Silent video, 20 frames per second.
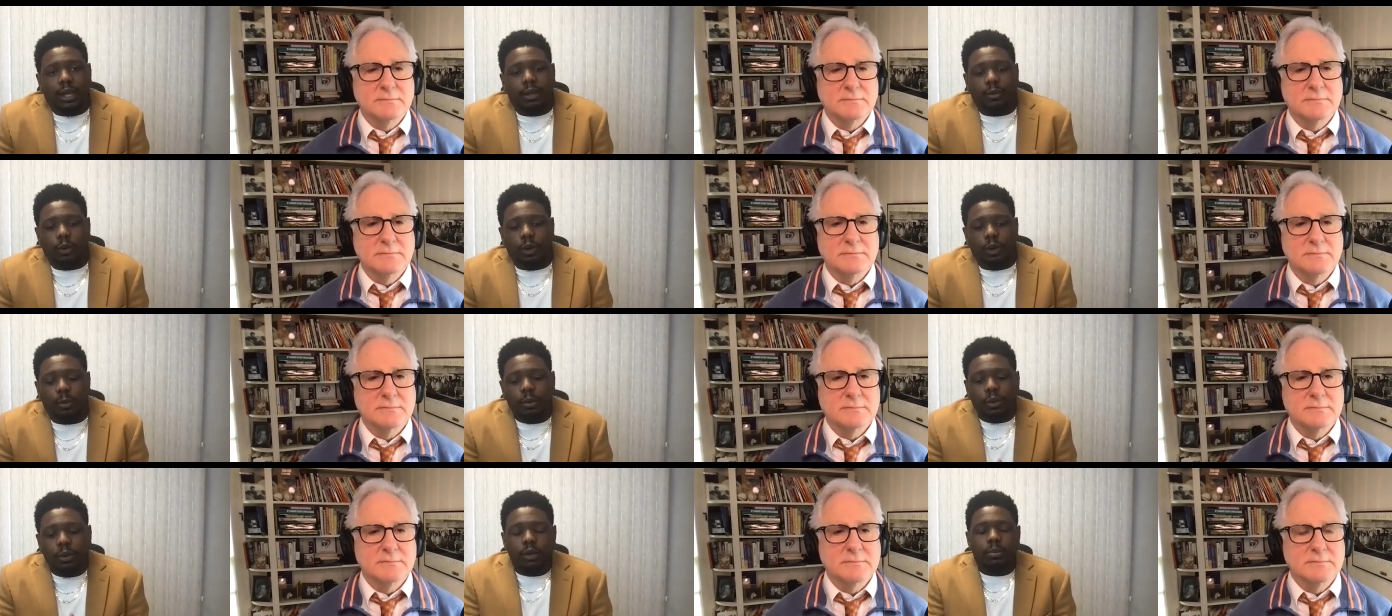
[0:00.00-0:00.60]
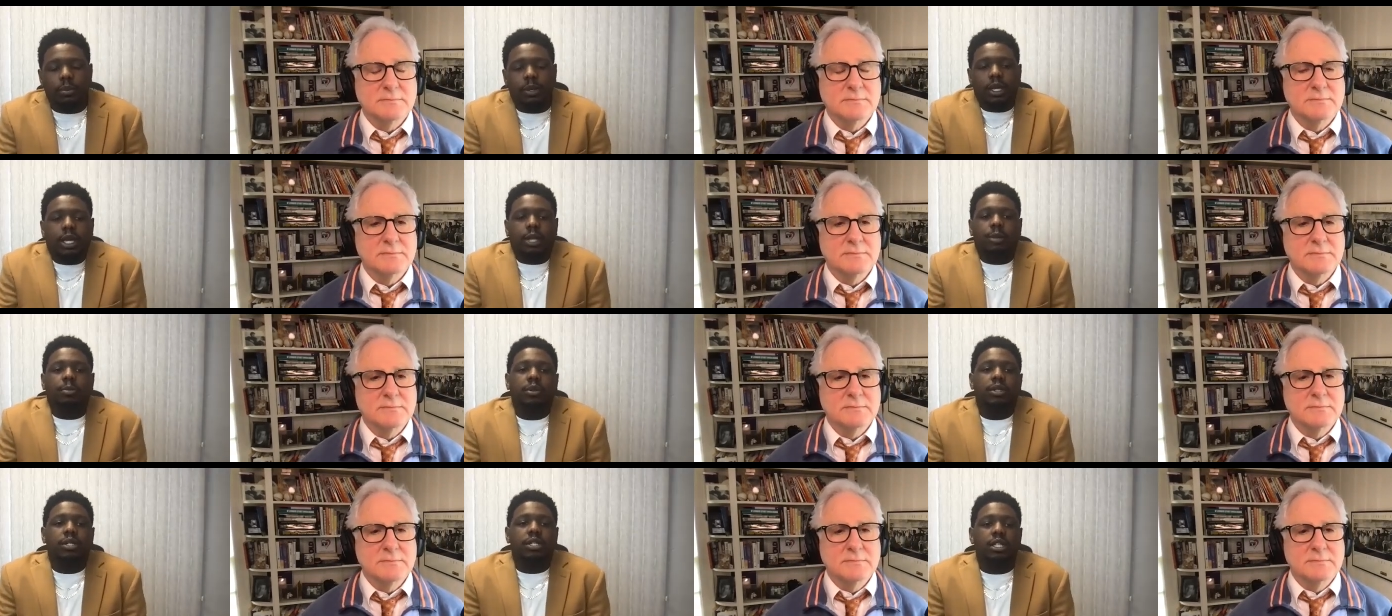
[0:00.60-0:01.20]
Speaker 1: what put me in
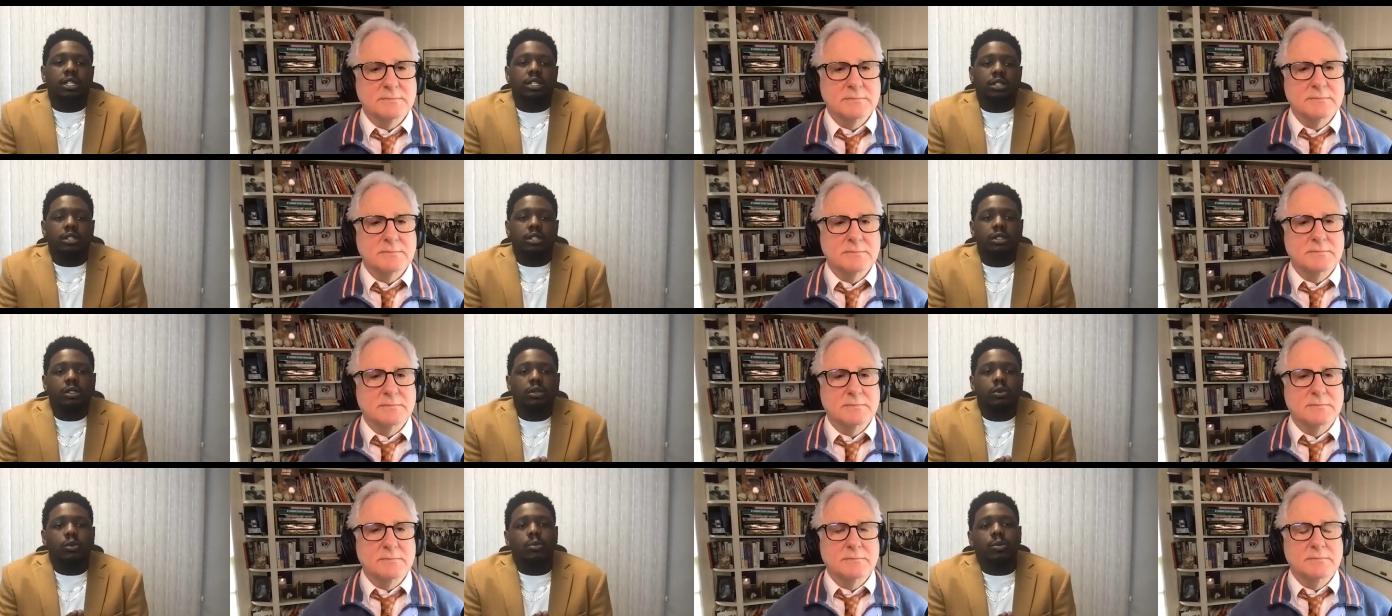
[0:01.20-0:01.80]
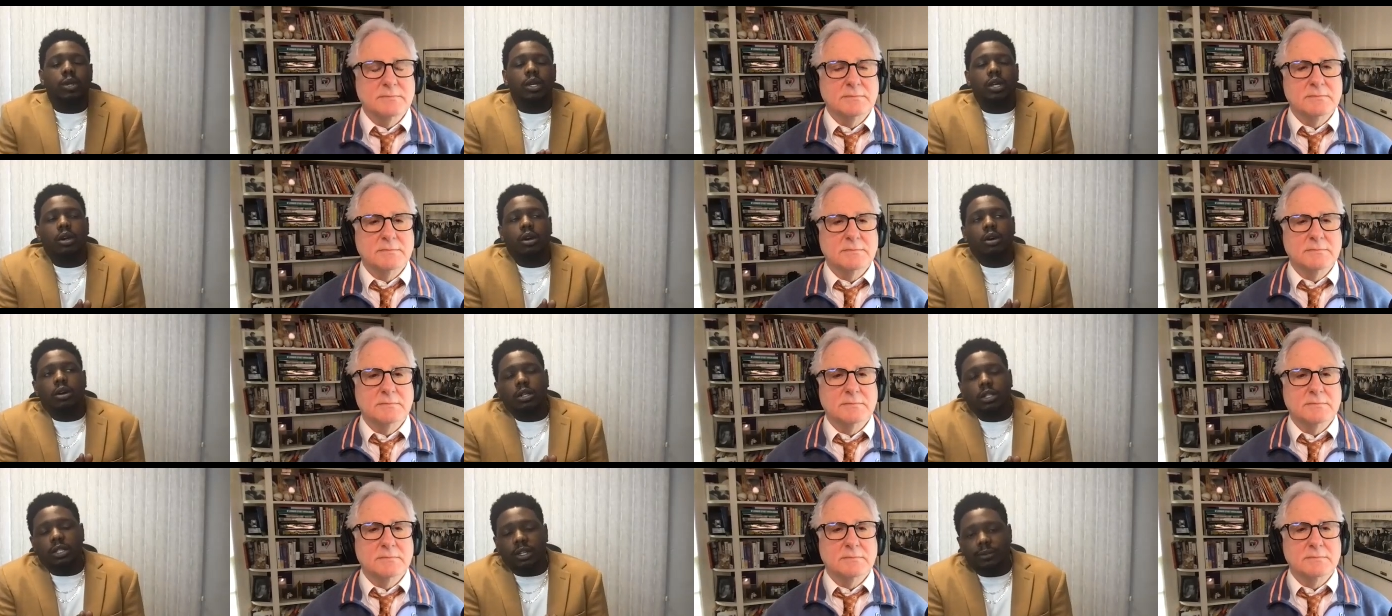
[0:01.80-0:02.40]
position to be
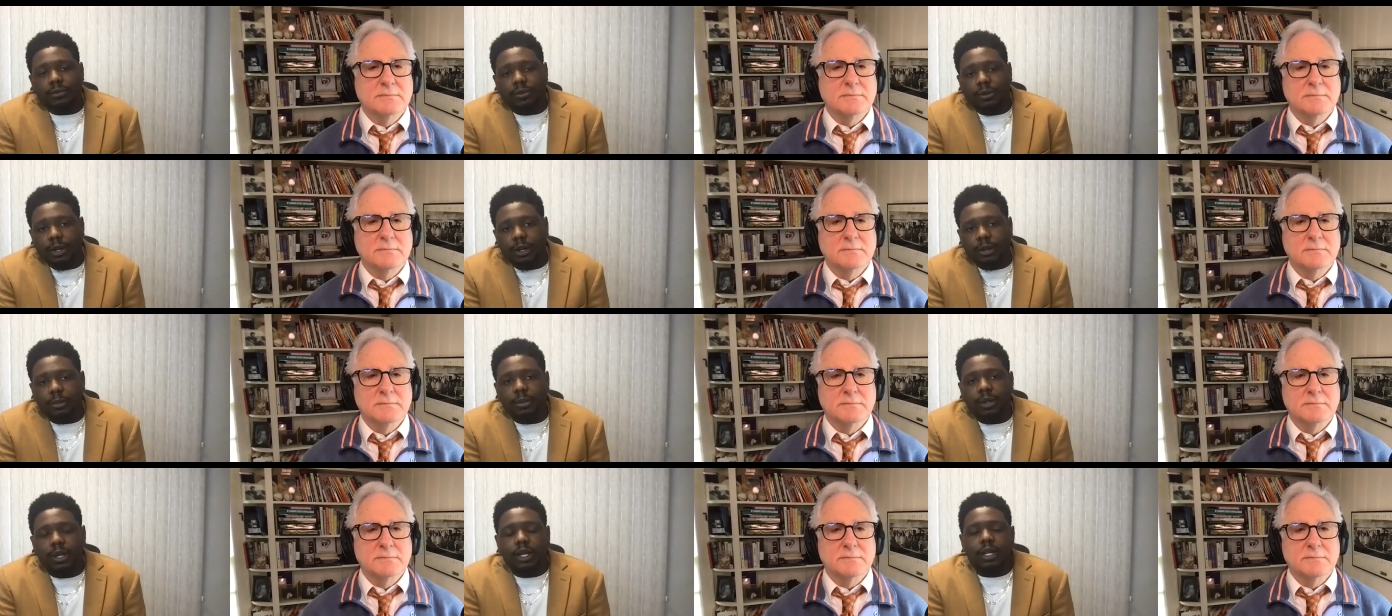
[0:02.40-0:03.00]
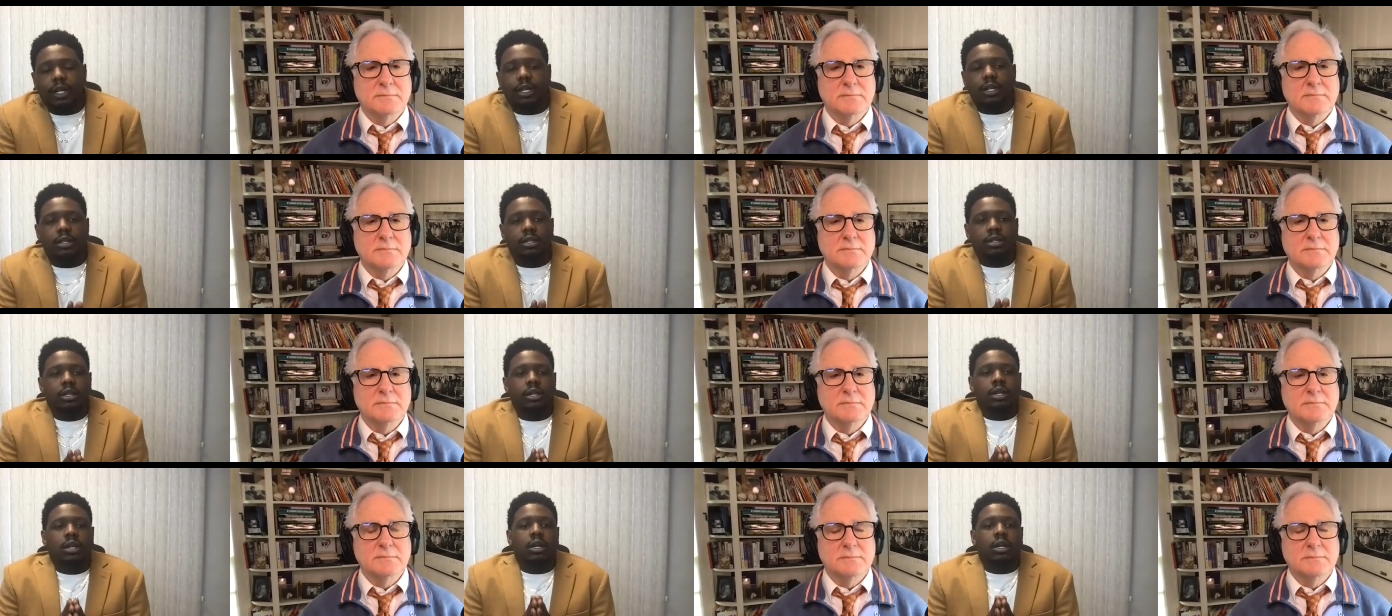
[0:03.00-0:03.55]
on different committees.